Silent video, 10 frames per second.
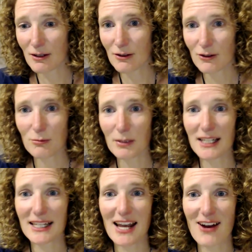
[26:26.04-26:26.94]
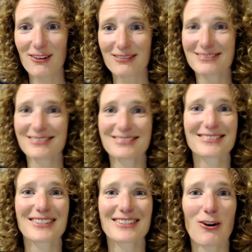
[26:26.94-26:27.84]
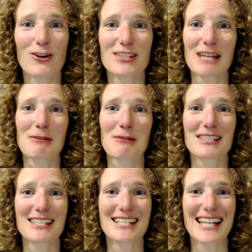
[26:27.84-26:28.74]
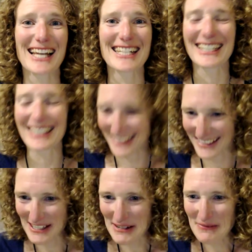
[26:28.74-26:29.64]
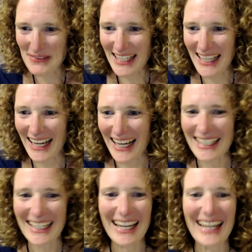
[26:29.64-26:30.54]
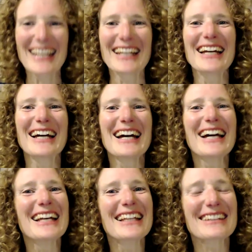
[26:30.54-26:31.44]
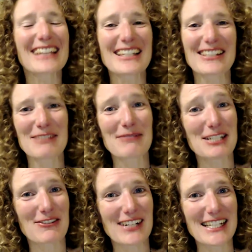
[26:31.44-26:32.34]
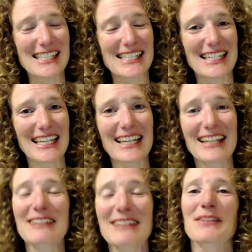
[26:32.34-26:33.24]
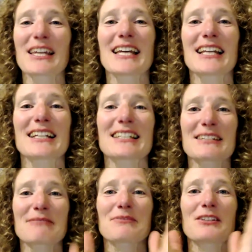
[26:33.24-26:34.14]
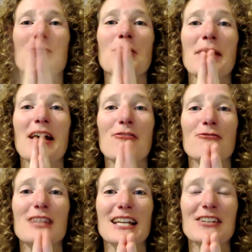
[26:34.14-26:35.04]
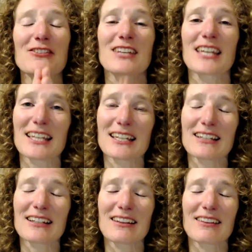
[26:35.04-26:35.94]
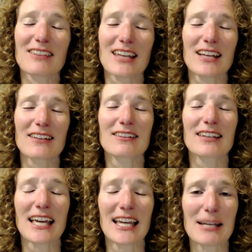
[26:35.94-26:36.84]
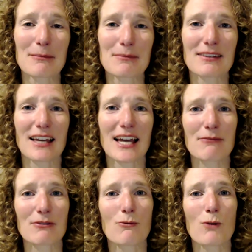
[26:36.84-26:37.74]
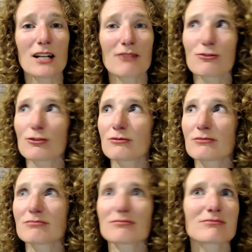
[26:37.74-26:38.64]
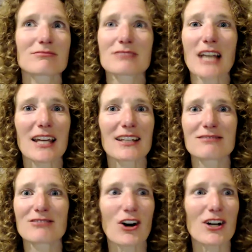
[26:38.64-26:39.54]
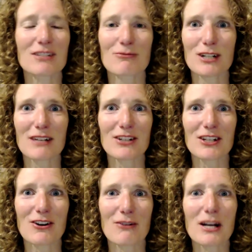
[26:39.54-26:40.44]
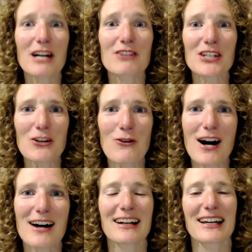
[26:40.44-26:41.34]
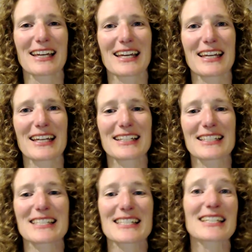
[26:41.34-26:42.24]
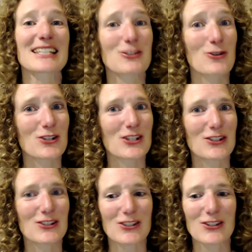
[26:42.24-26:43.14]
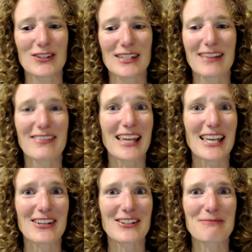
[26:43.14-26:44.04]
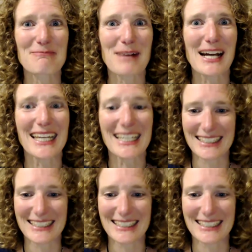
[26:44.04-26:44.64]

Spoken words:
Speak now or send me a message later. Okay. Thank you so much for listening. And you're more powerful than you think. Thanks heaps. Have a wonderful day, night, whatever you are, wherever you are, and talk to you soon. Thank you. Bye.